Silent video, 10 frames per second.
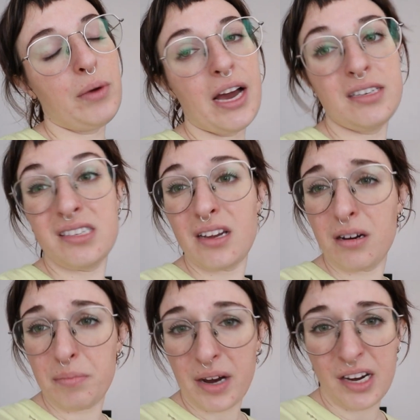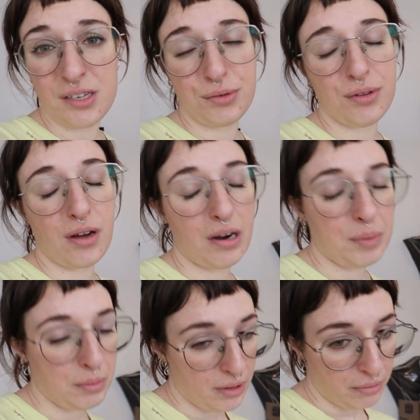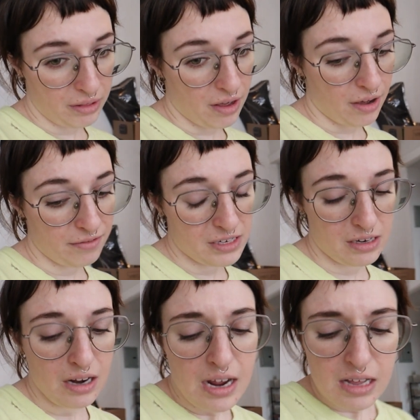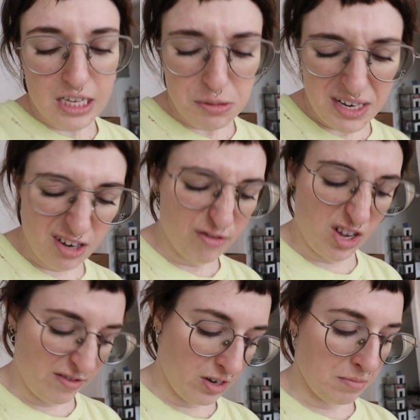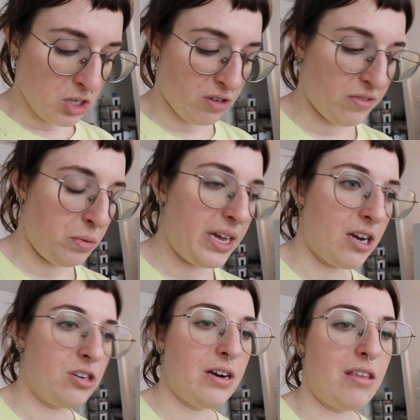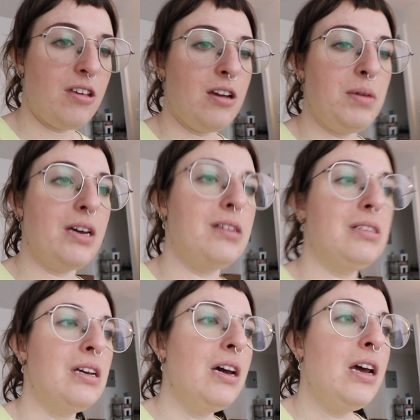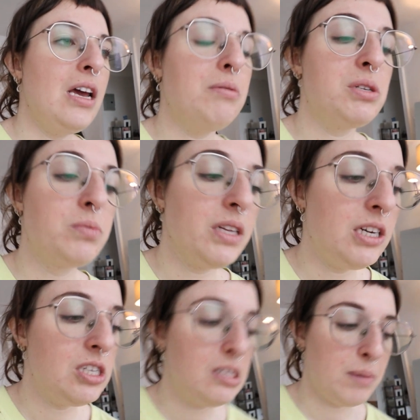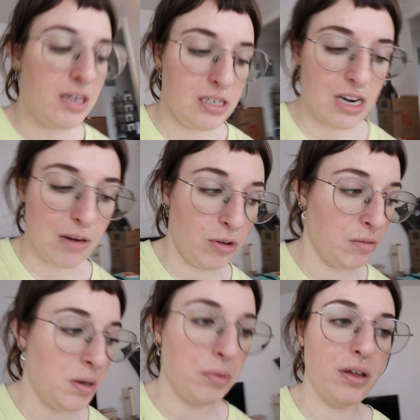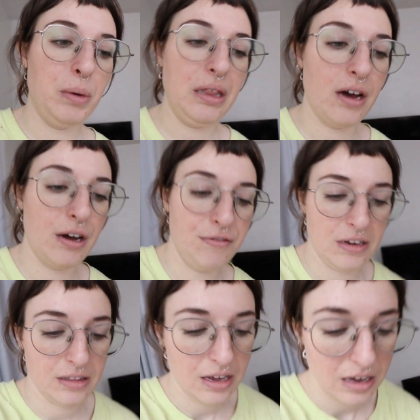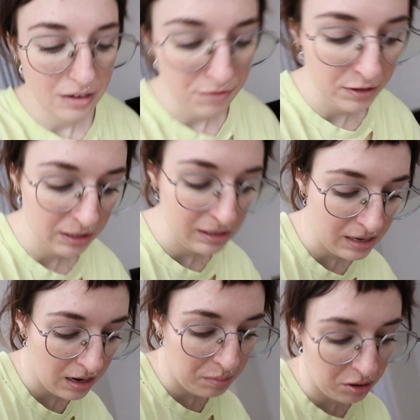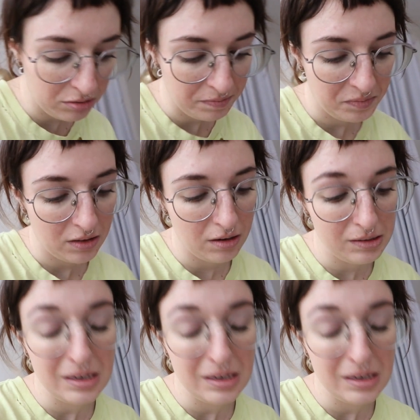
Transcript: We had to say goodbye to a lot of people that we loved, and that's why I didn't vlog very much over the weekend or anything, because it was really just spending time with the people that we love and like feeling sad about not